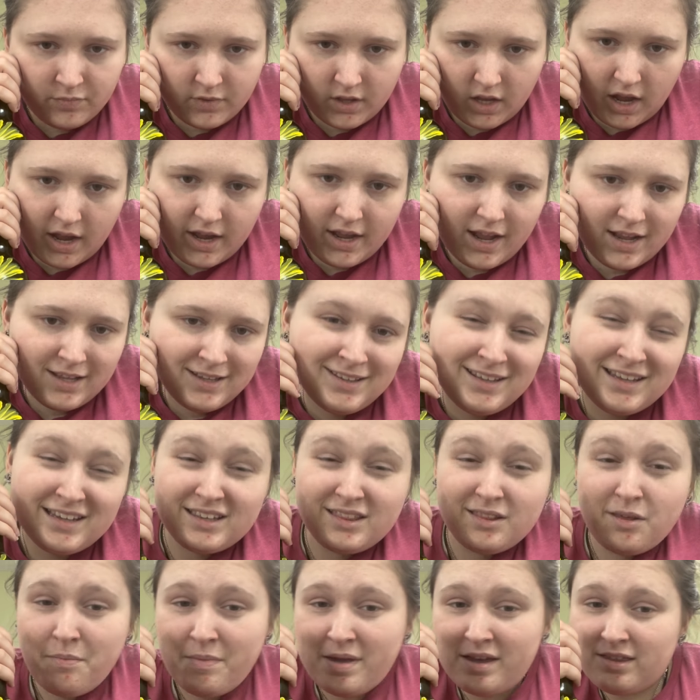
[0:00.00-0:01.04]
I kind of like
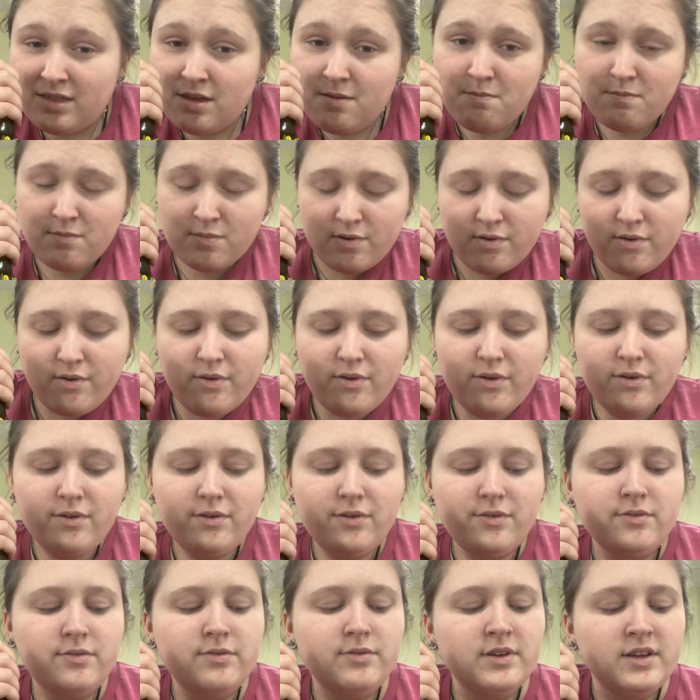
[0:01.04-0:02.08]
to make them
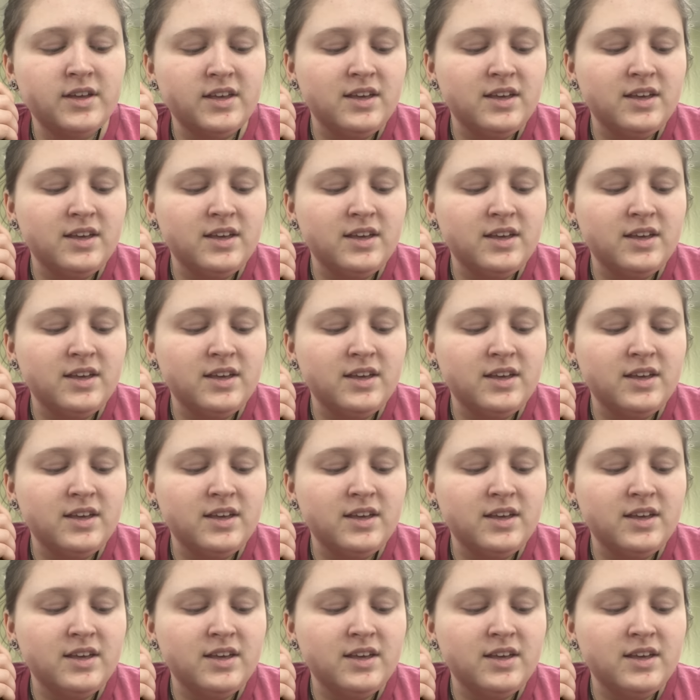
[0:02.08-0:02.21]
move.